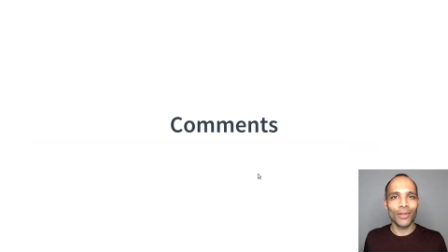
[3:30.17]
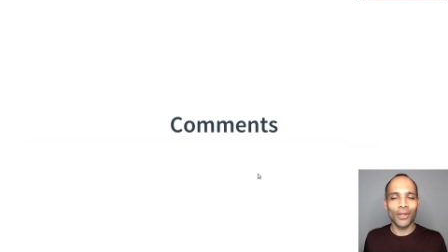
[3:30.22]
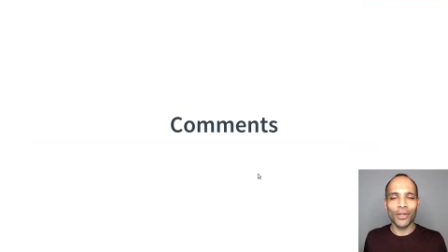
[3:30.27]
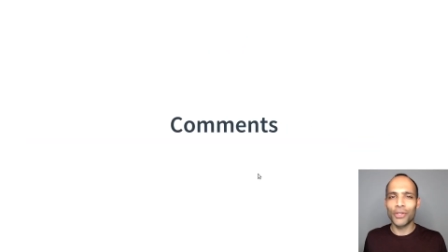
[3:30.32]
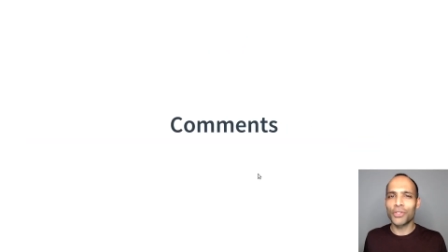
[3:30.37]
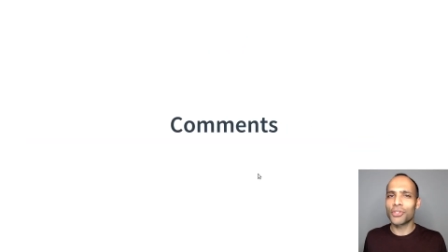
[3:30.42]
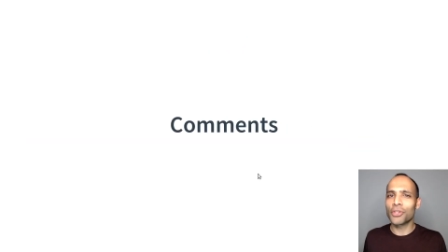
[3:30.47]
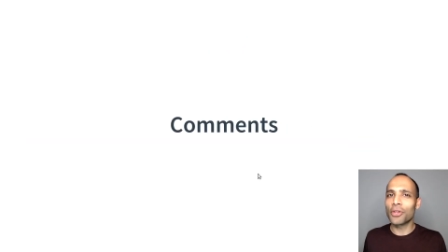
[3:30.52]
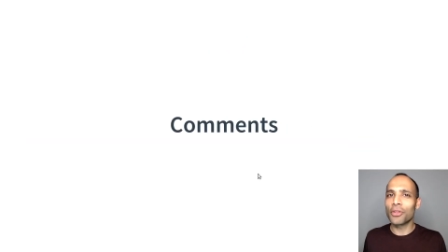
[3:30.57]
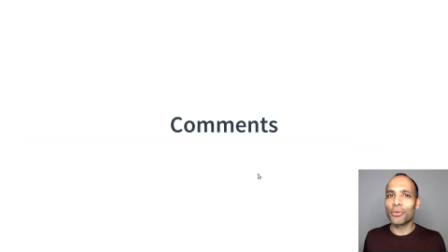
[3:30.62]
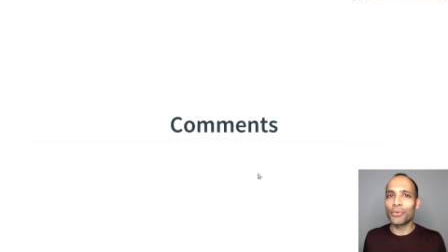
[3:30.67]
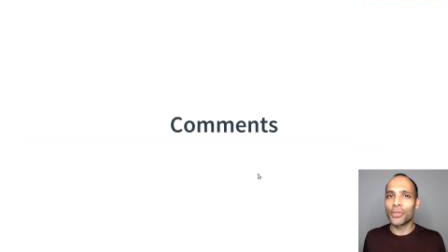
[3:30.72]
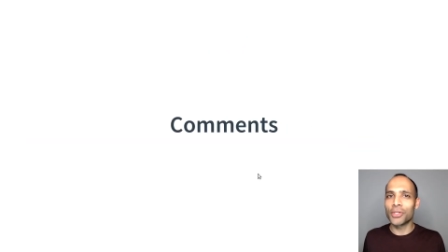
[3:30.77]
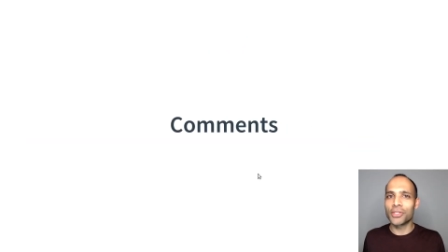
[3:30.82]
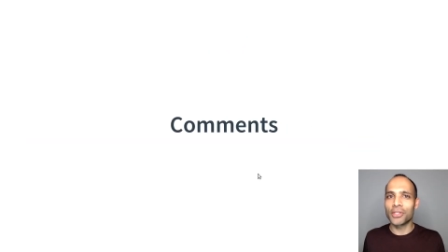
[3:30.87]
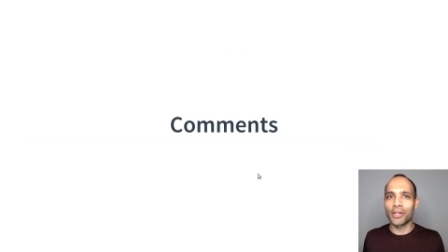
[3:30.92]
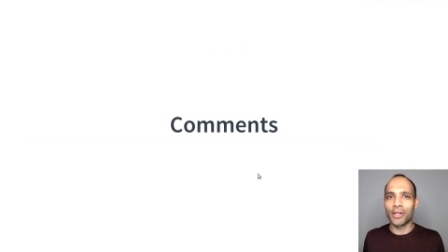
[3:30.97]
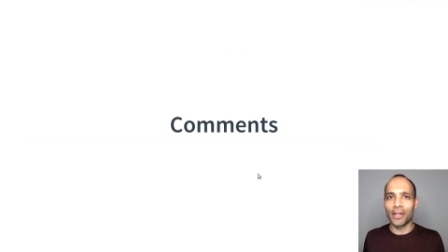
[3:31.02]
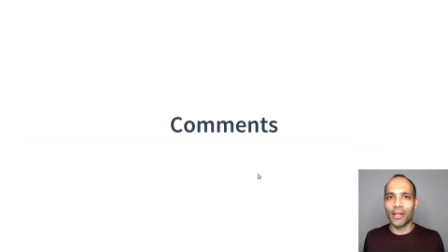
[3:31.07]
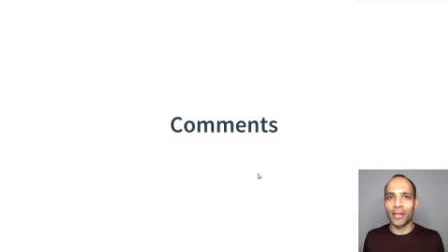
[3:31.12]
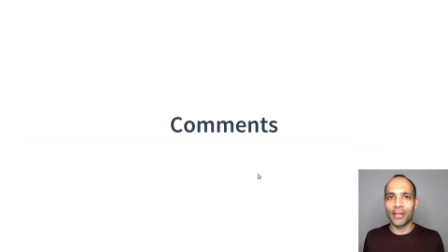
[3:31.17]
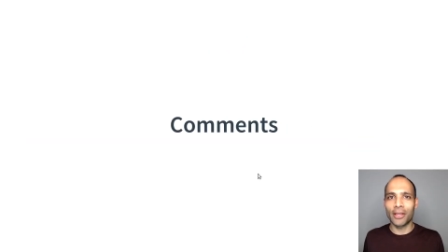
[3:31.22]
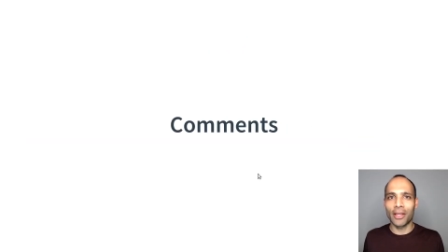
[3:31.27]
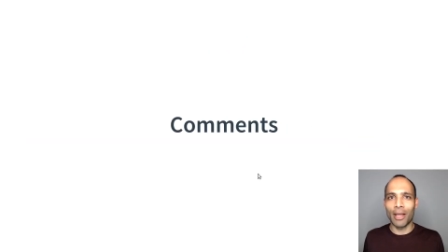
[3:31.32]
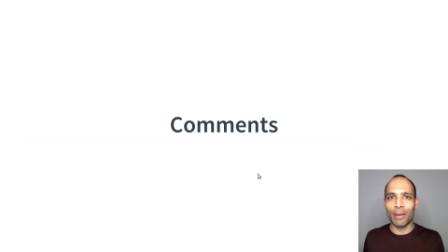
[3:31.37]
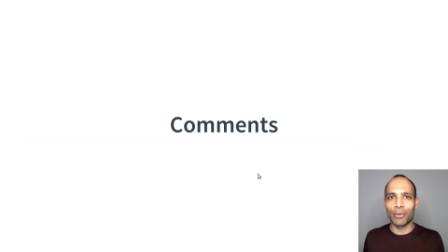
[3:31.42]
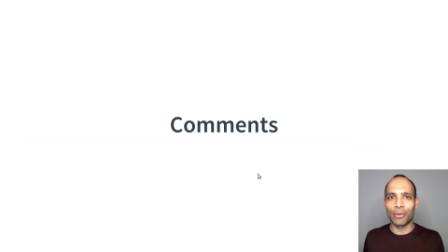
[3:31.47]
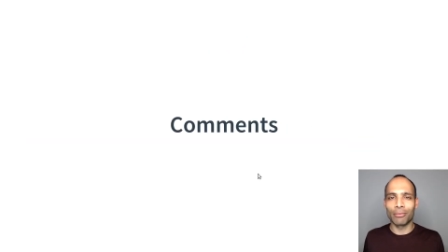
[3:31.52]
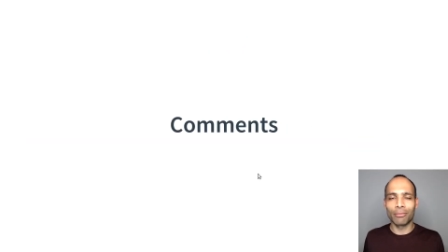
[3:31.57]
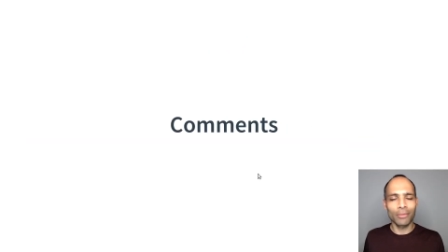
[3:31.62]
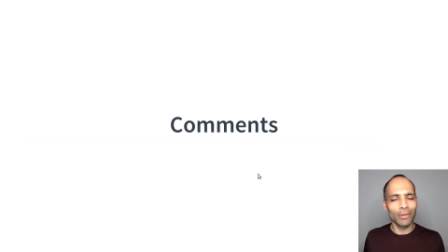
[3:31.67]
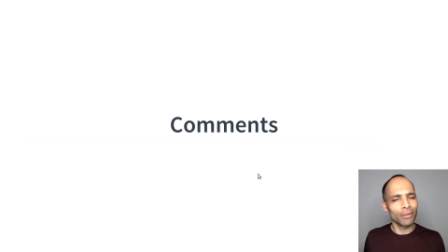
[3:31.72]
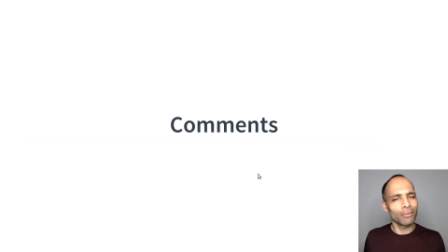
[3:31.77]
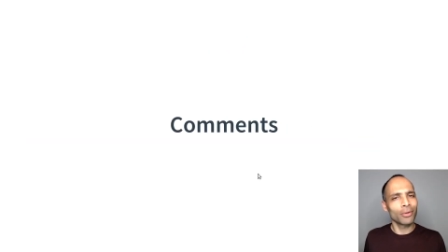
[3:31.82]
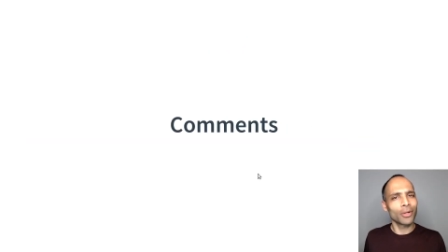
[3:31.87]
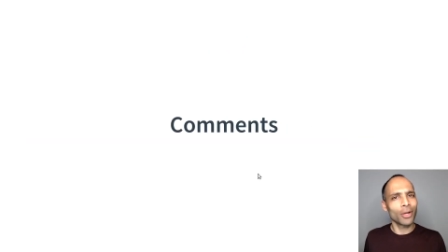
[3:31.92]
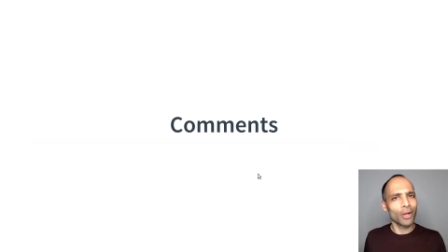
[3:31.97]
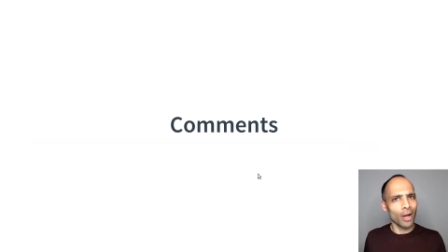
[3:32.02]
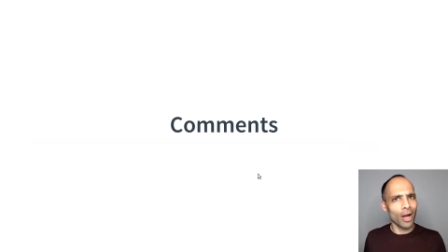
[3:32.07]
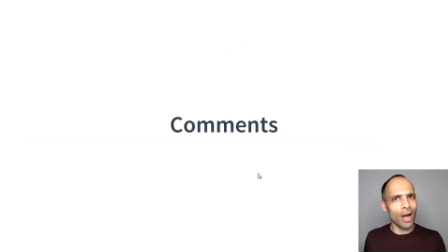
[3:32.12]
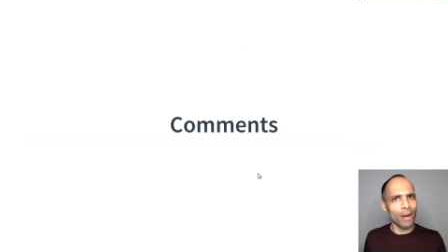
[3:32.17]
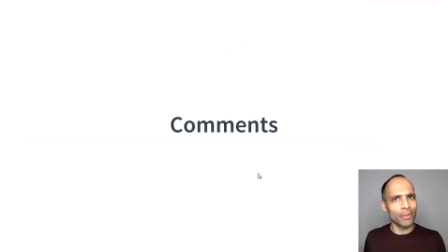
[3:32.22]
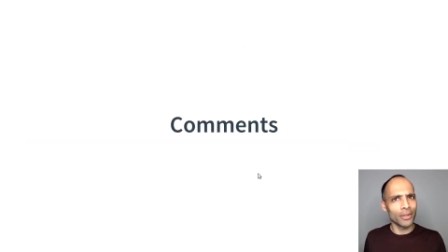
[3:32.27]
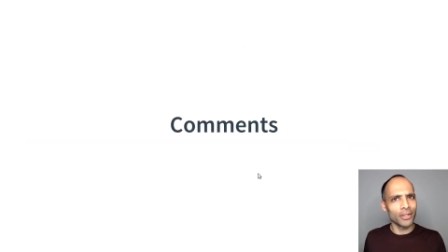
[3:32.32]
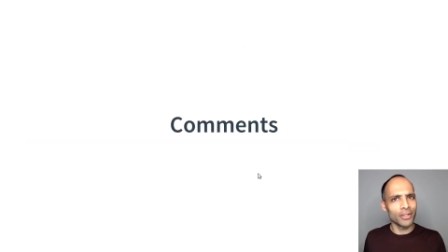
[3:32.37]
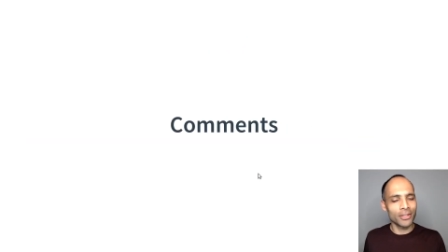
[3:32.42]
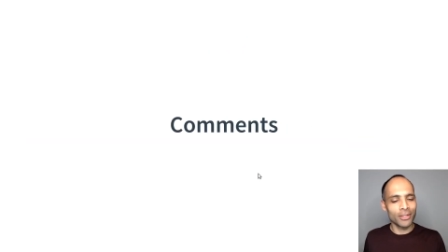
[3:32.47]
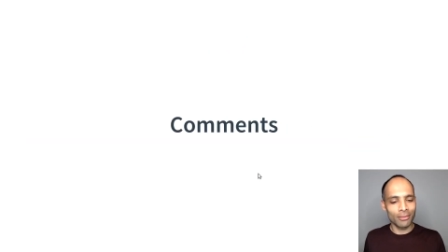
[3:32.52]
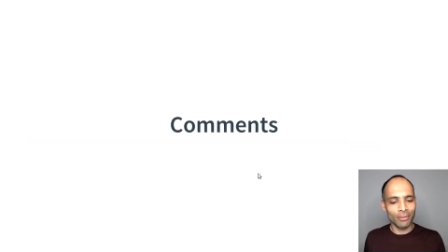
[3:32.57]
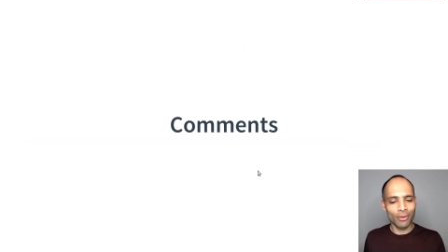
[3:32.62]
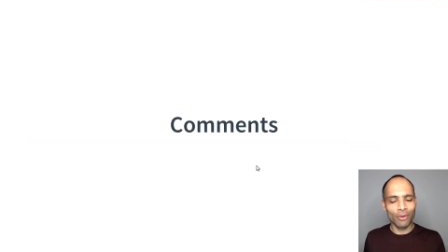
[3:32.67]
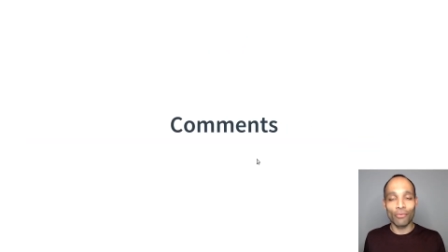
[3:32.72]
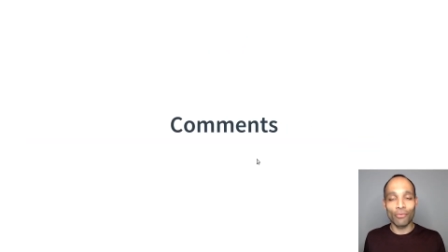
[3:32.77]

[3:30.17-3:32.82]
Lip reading: Here's another reason I like YAML: comments.